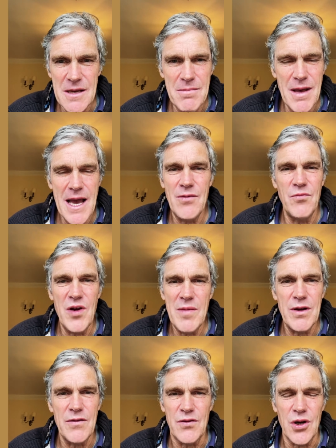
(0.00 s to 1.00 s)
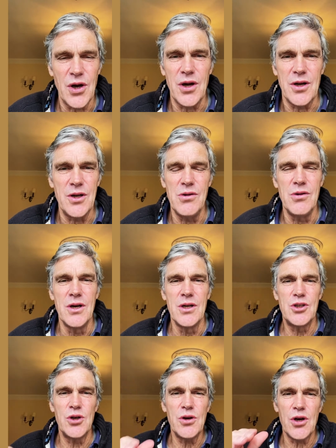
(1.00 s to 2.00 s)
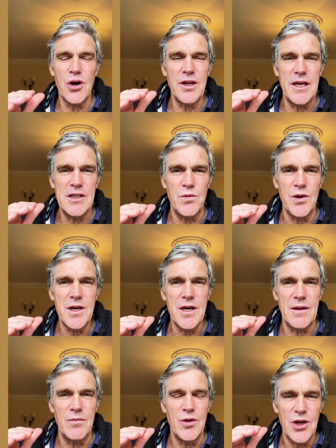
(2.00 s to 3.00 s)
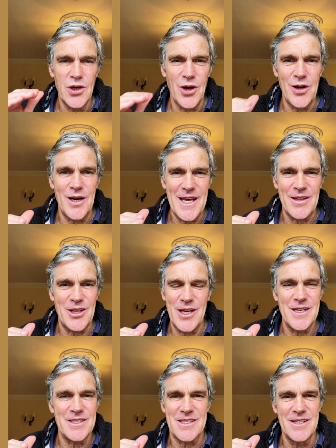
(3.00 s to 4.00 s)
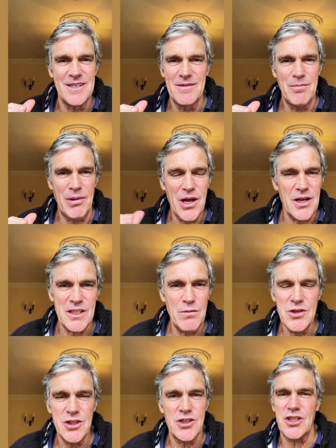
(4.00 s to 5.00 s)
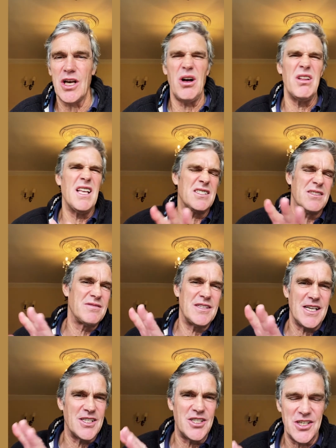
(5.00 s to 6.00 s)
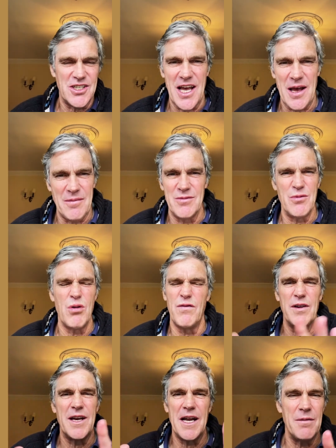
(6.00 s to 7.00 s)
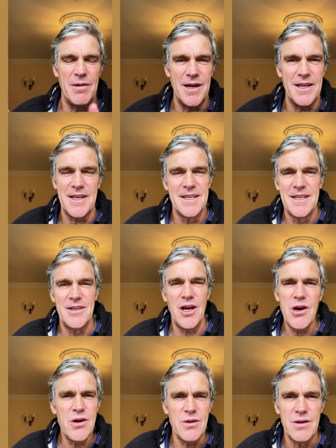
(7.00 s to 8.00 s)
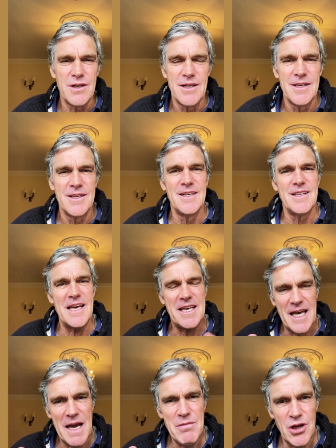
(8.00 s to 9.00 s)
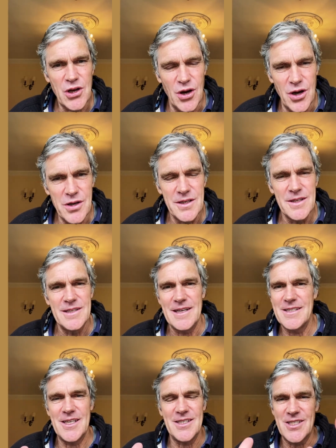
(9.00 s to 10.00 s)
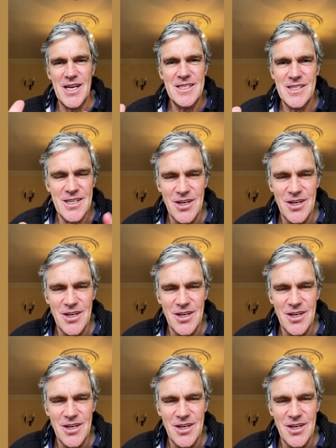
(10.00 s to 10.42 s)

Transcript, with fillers: men and women of God who took God at his word and would not let things pass. They wouldn't just say, oh, that's, that's just happened, we'll forget about it. No, they came to God, as it says in